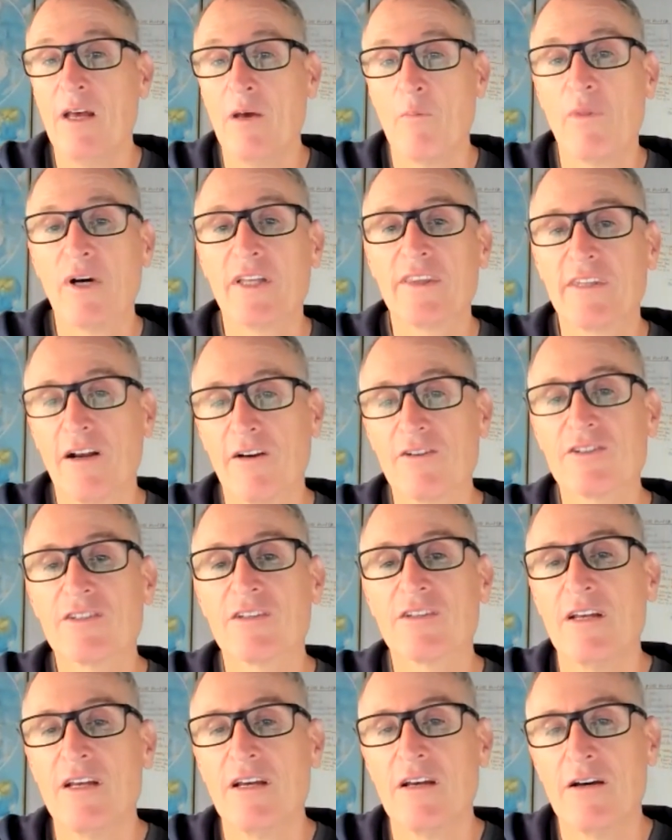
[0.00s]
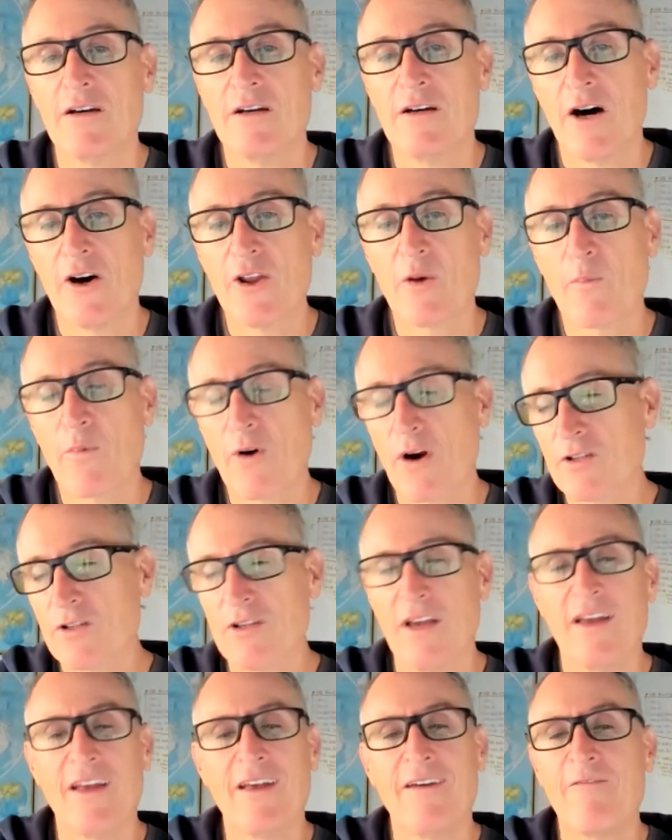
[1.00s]
but there's other parts.
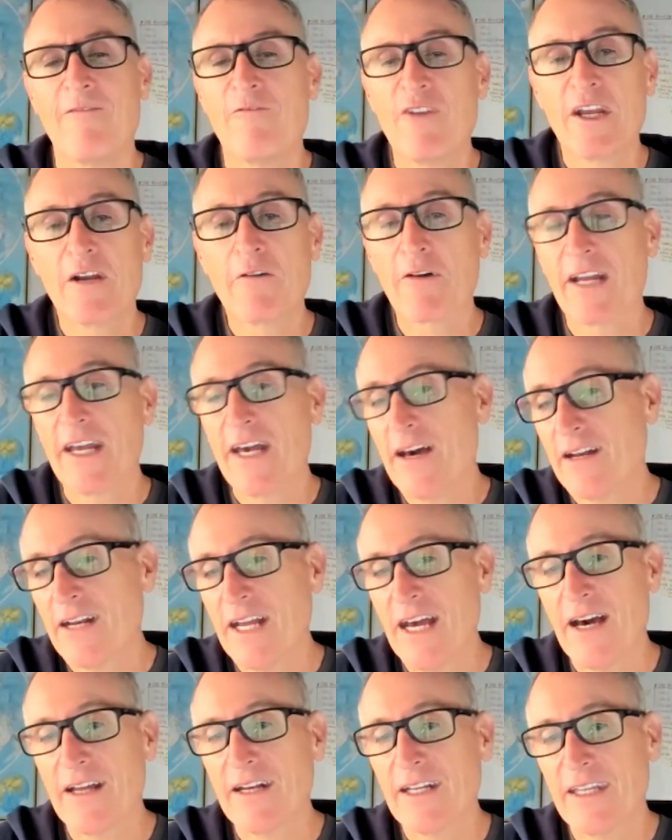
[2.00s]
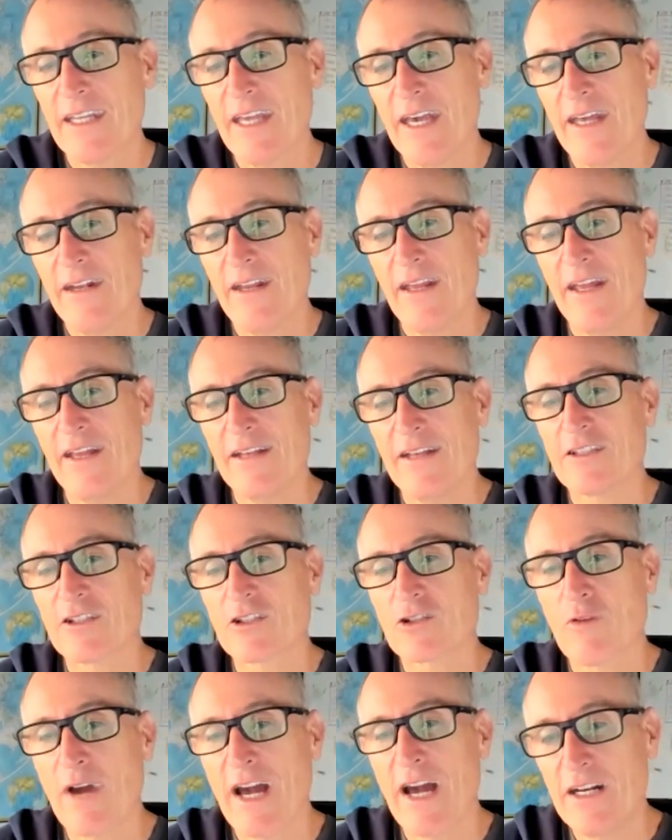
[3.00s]
Figuring out how to get a
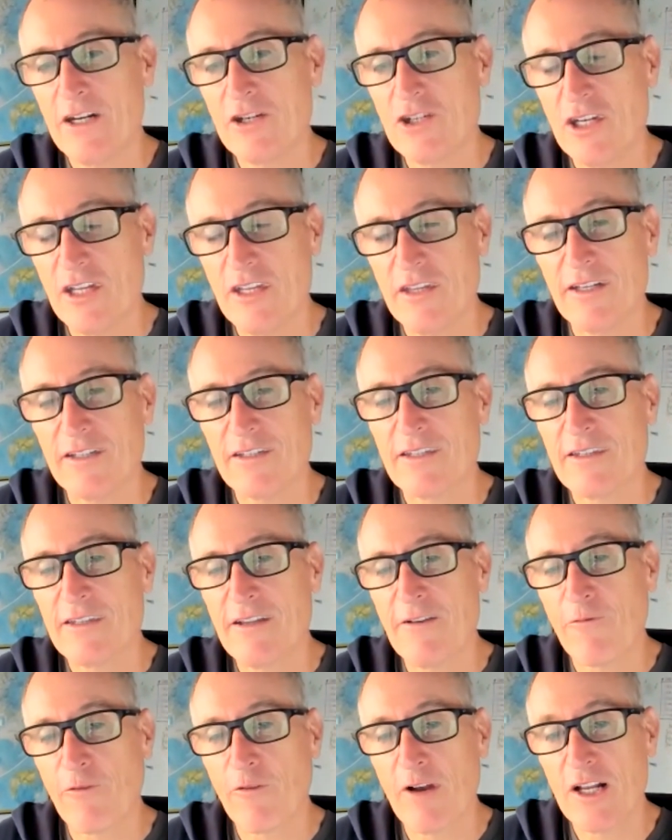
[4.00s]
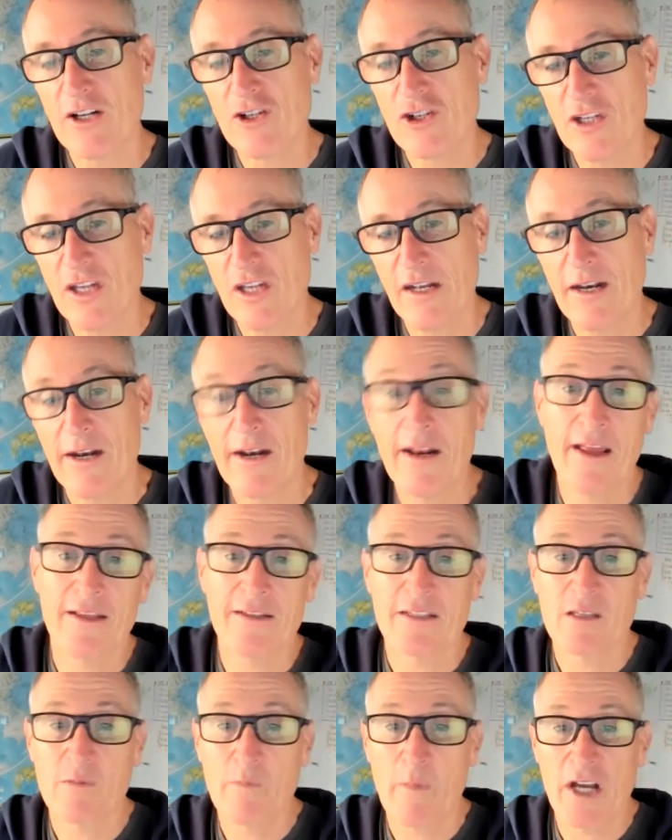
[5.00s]
strategy that's differentiated and
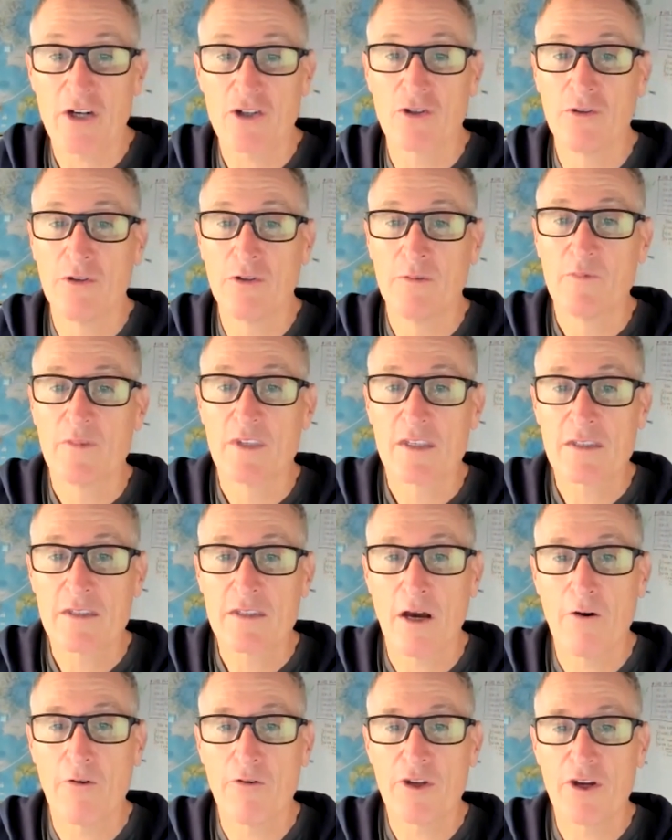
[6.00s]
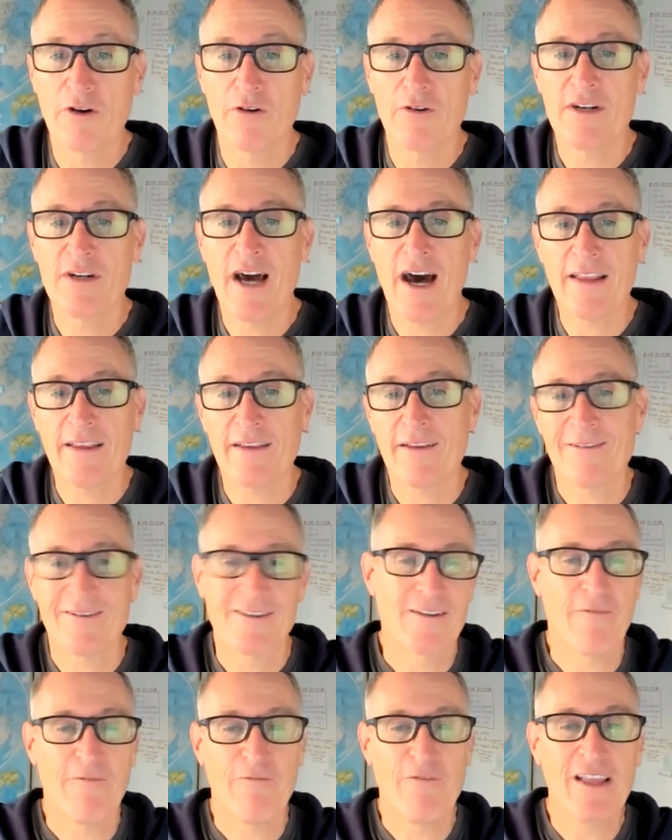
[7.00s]
special, so you're not
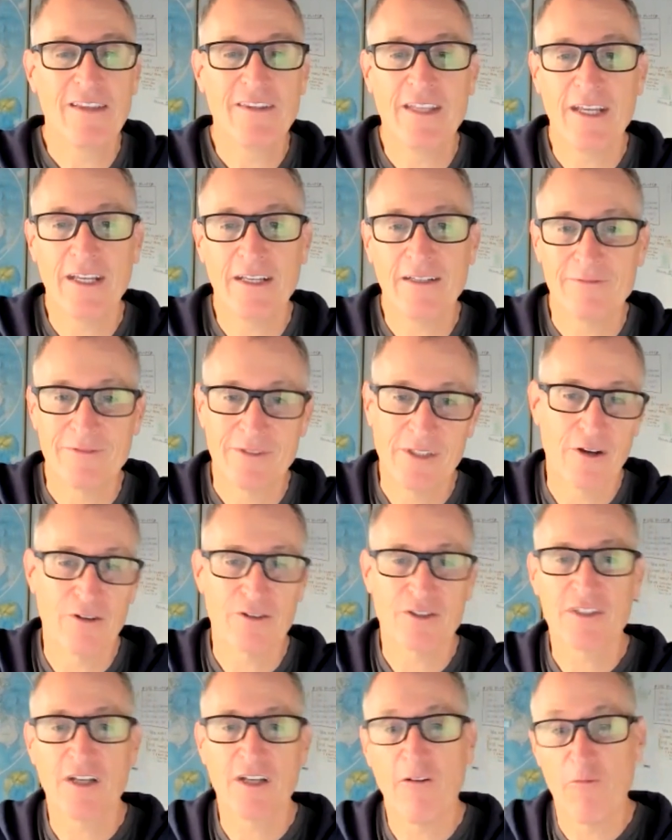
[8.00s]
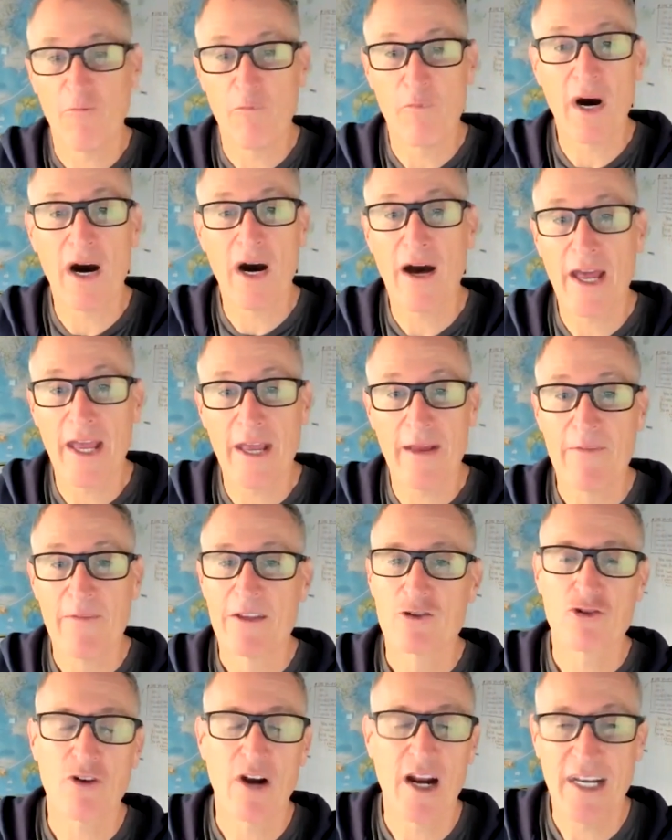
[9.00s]
defending yourself by
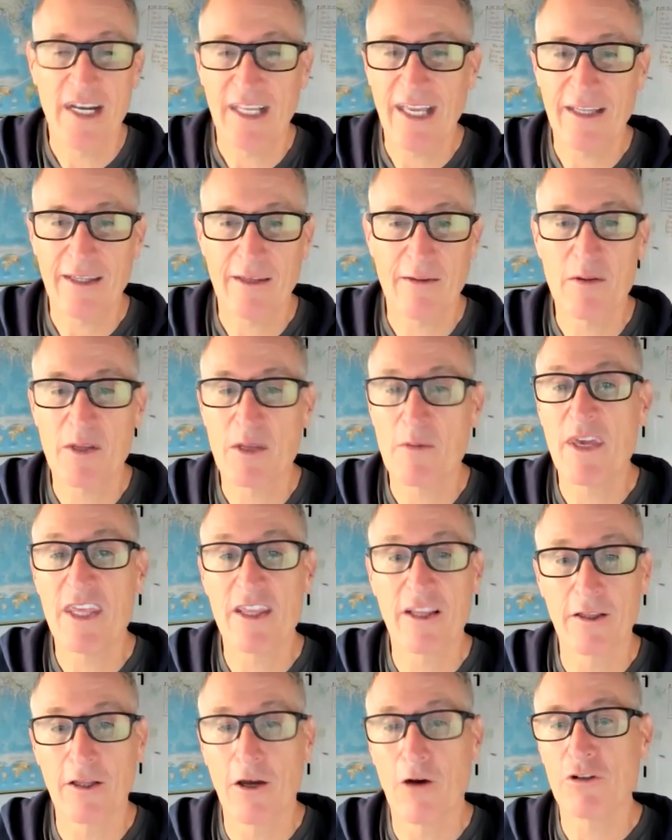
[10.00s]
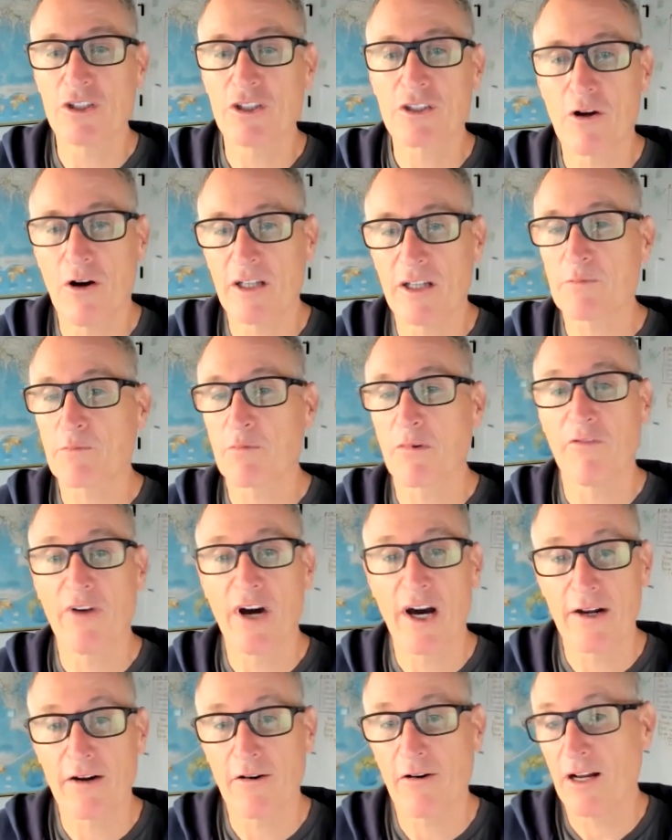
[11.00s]
trying to get to be the lowest cost
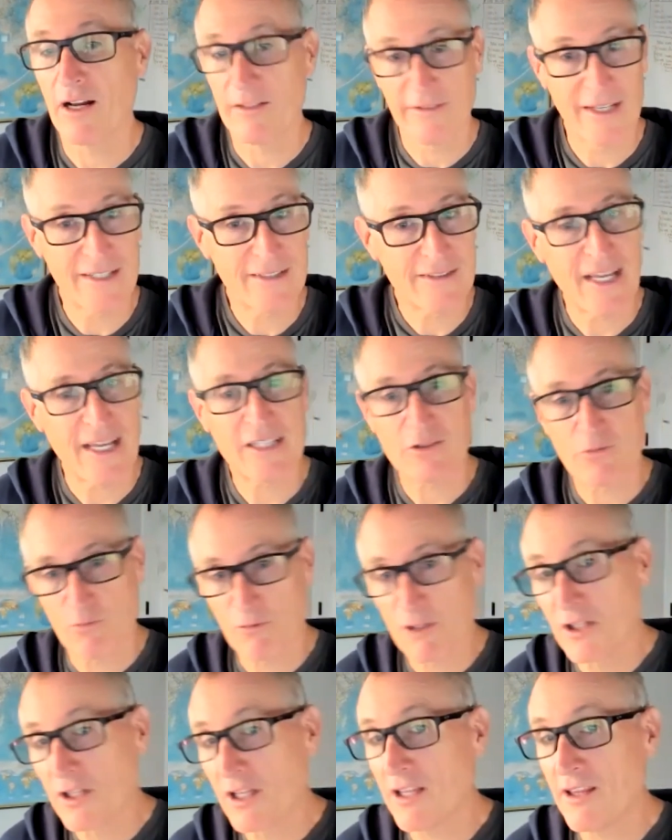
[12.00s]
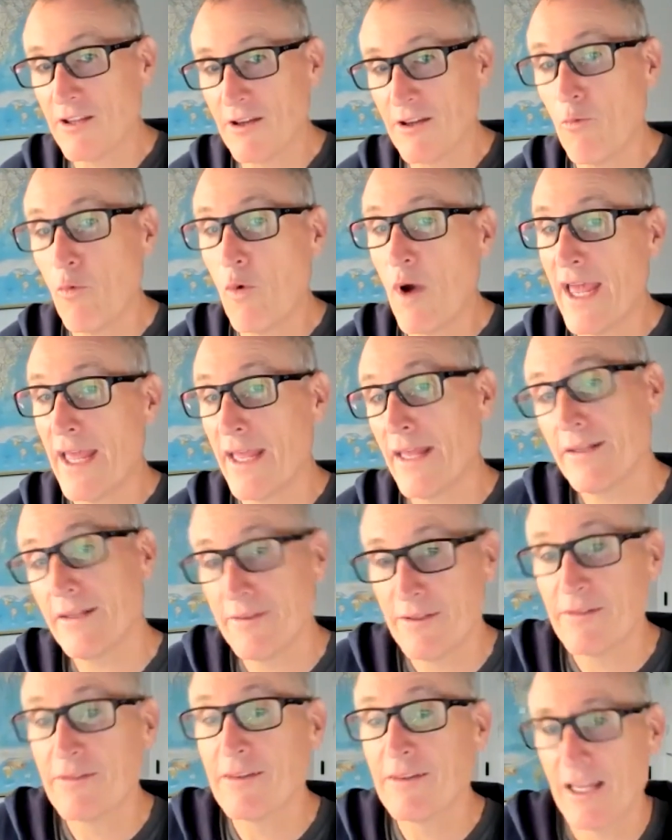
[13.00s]
provider, unless that's really the way
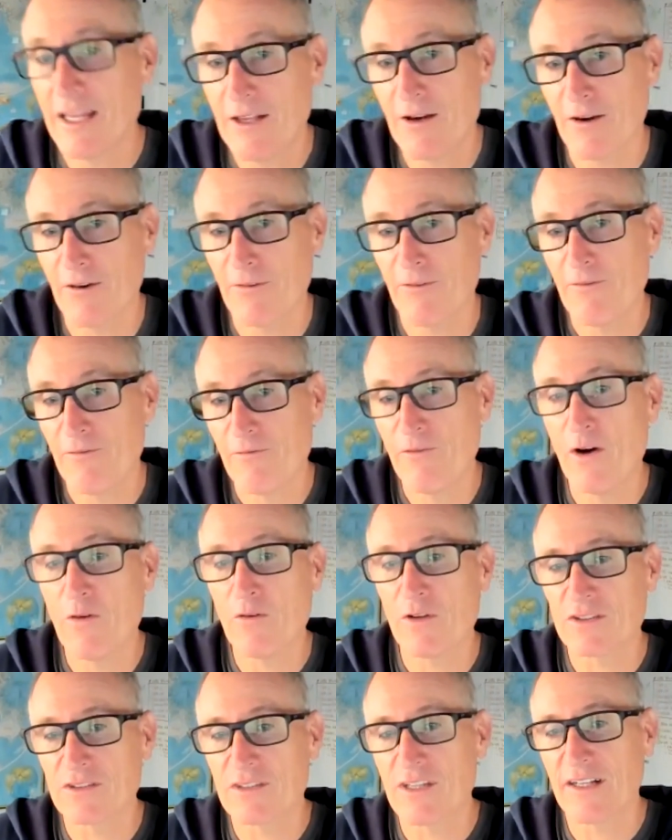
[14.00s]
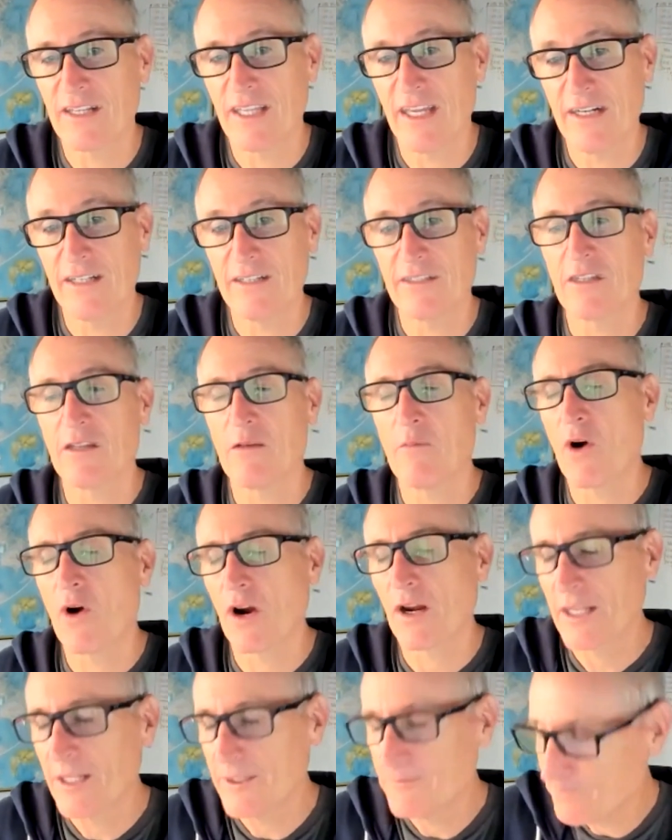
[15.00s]
that you're focused on getting to the
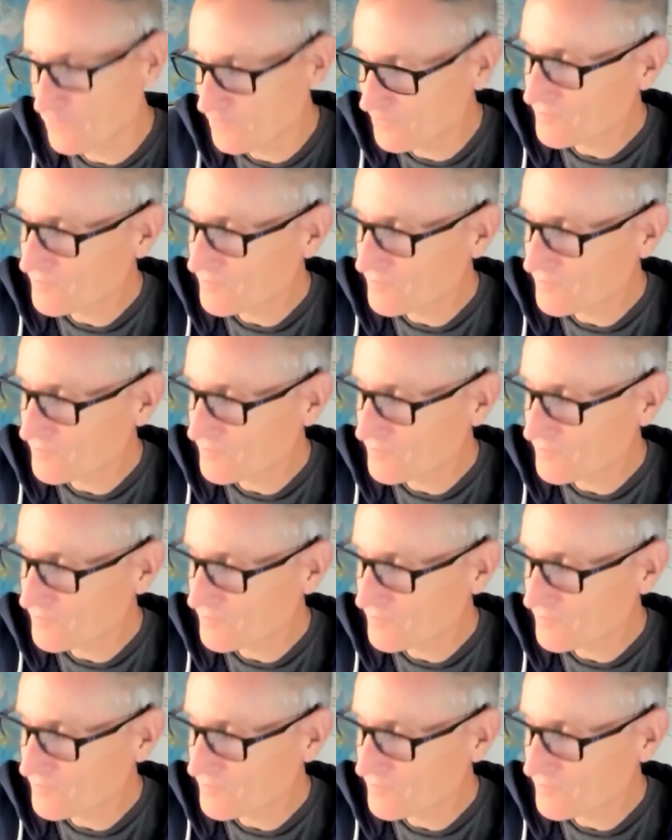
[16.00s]
market.